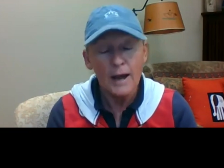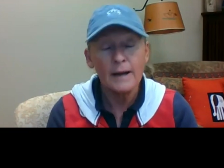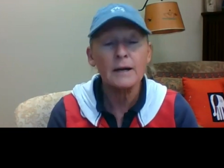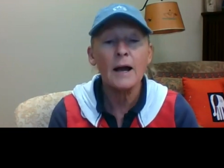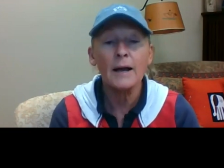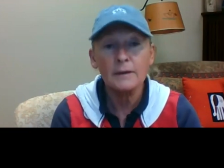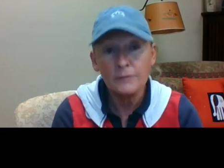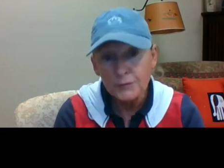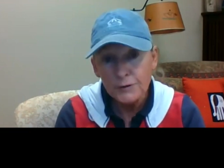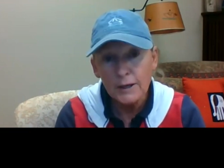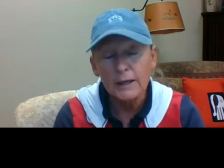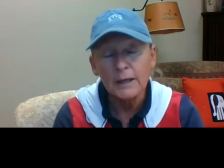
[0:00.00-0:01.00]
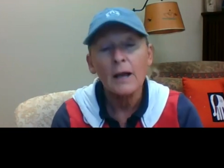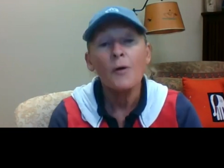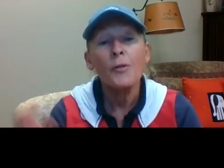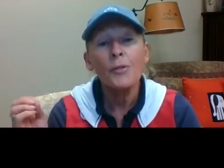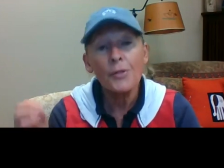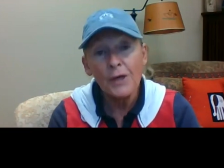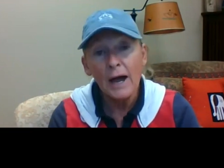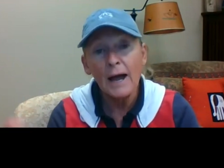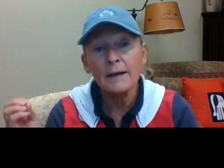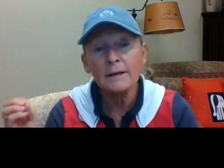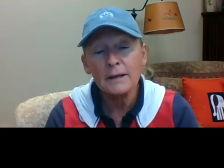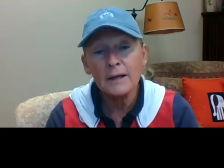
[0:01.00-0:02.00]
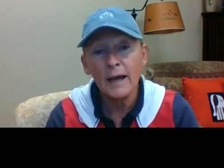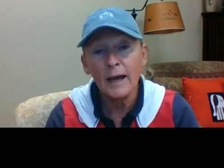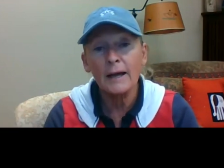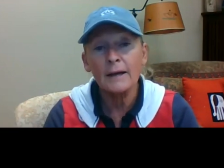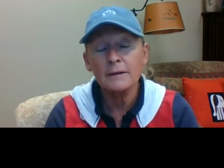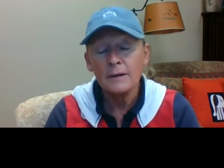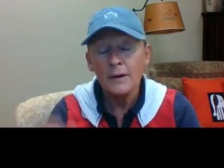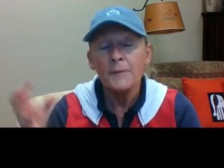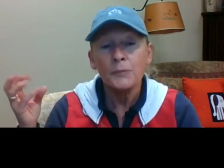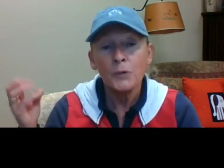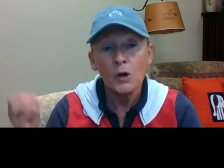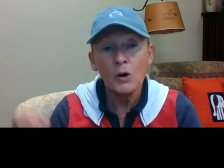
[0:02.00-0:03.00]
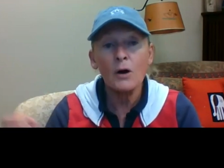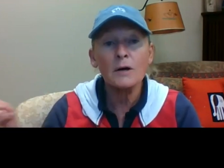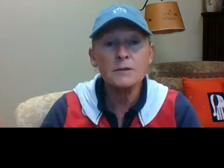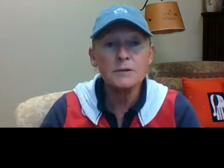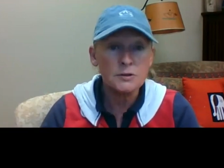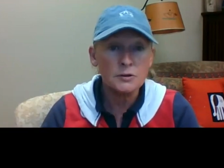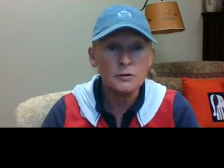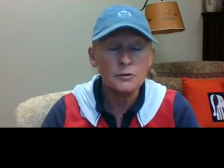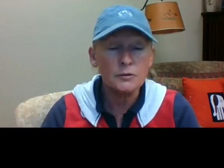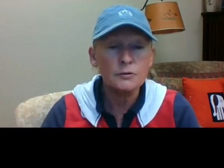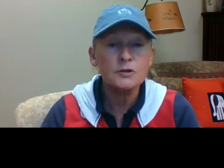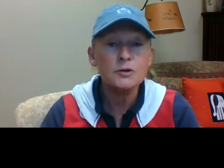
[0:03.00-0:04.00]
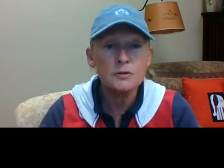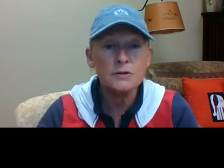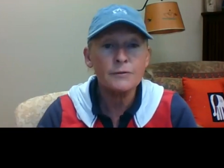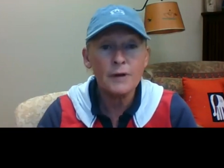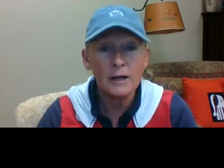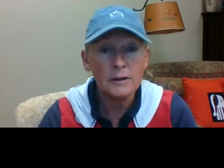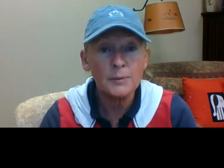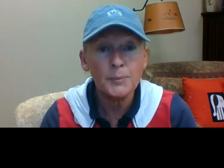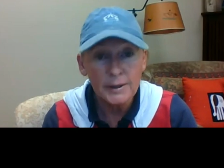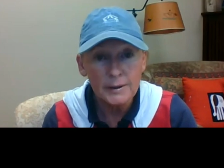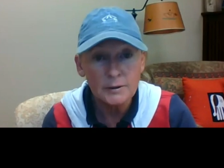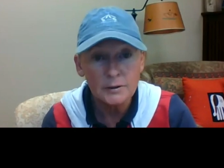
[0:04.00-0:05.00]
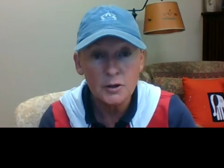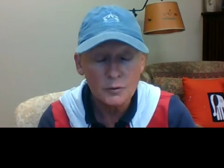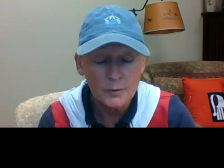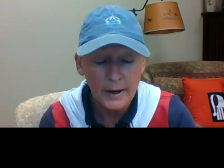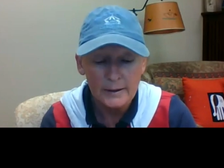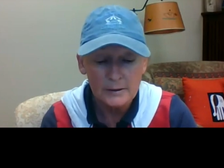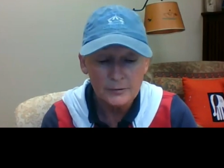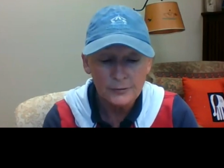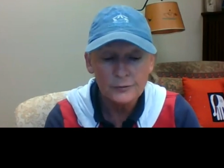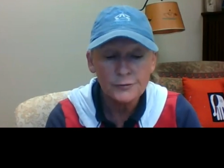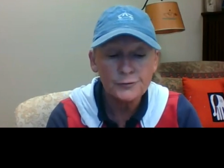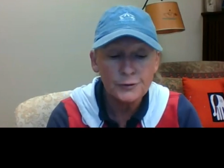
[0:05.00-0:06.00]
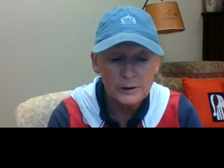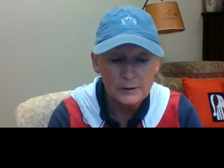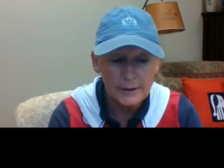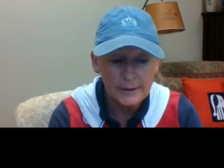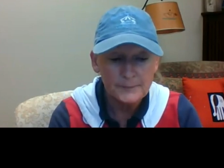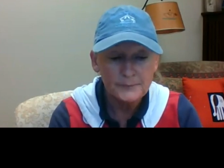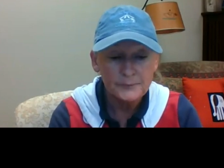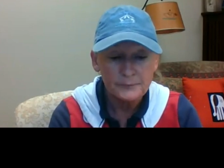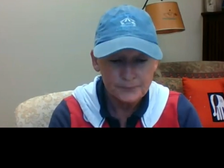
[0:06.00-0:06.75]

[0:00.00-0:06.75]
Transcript: that kind of thing, that can cause you to develop incorrect feeling.